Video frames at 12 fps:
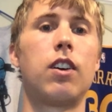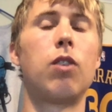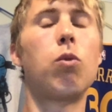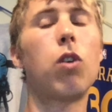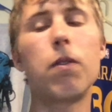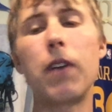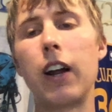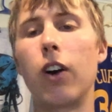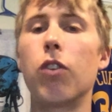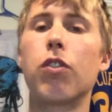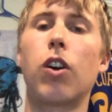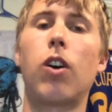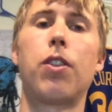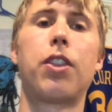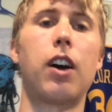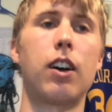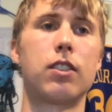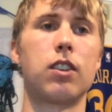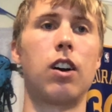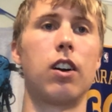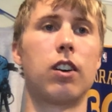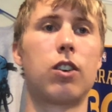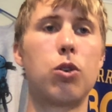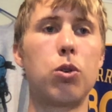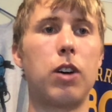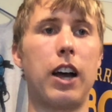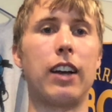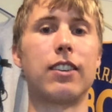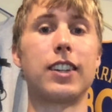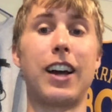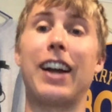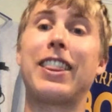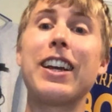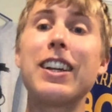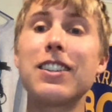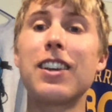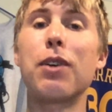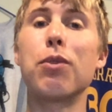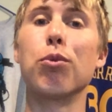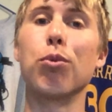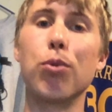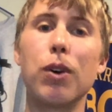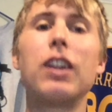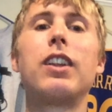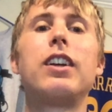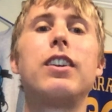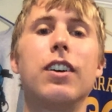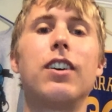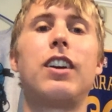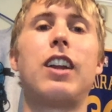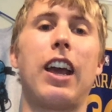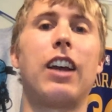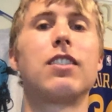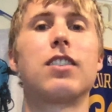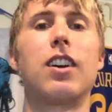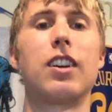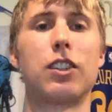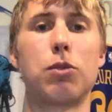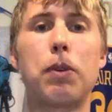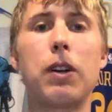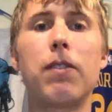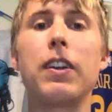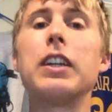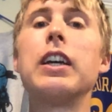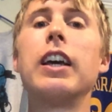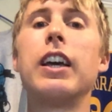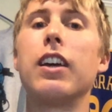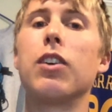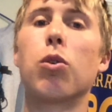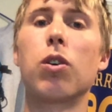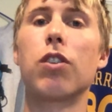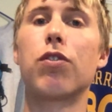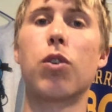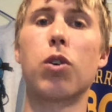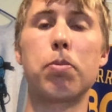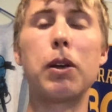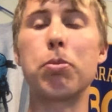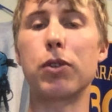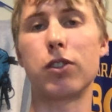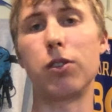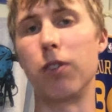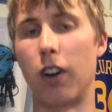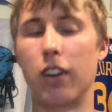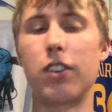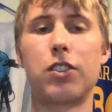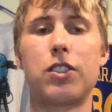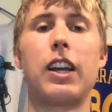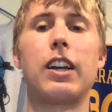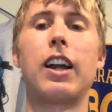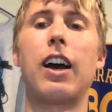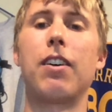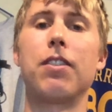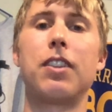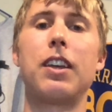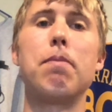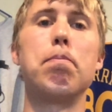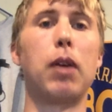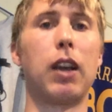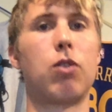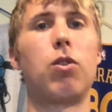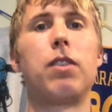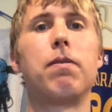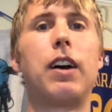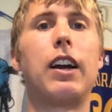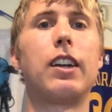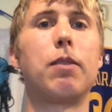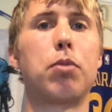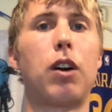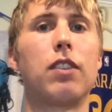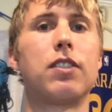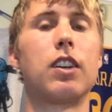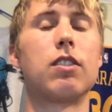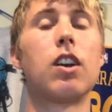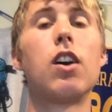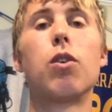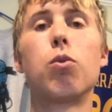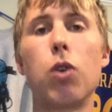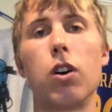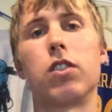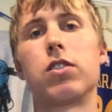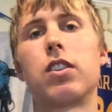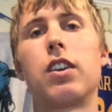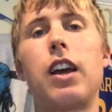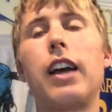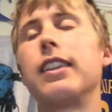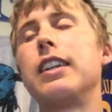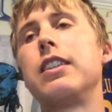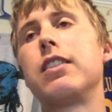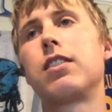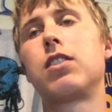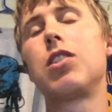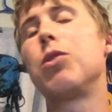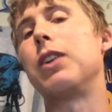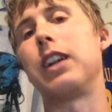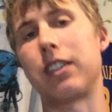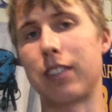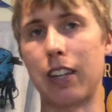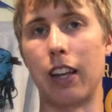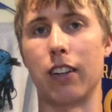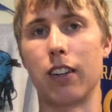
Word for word: What are my overall thoughts on CoolHash? I think it's a really good hands-on experiment in order for people to understand how the Bitcoin mining process works, at least to an extent.